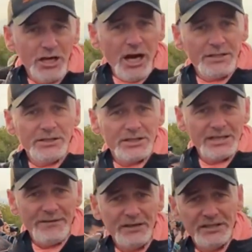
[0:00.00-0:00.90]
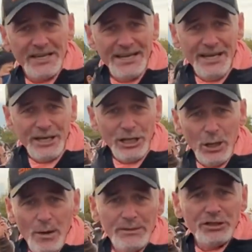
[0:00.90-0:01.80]
under 70
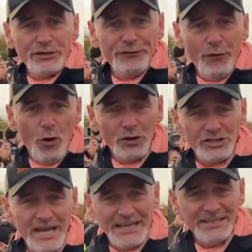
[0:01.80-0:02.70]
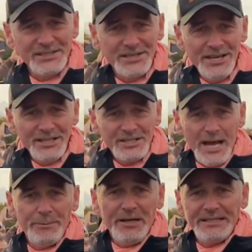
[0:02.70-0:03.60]
kilometers. 4 seconds
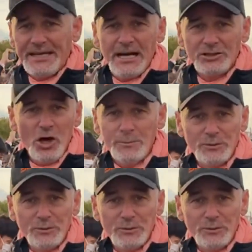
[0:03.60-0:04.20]
separating our top